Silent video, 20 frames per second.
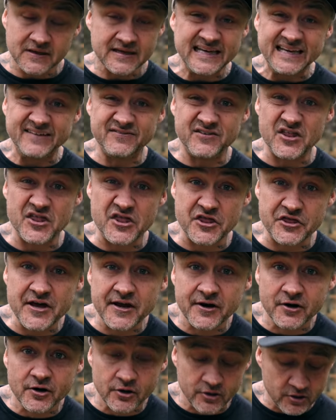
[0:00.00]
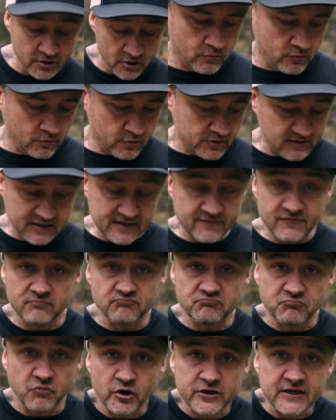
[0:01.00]
even thinner or
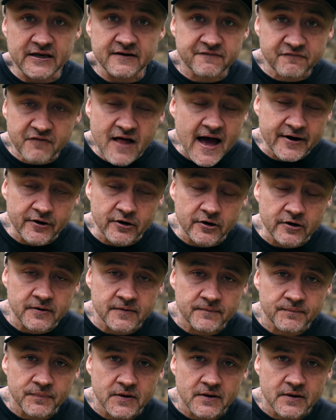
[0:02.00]
even looking flatter.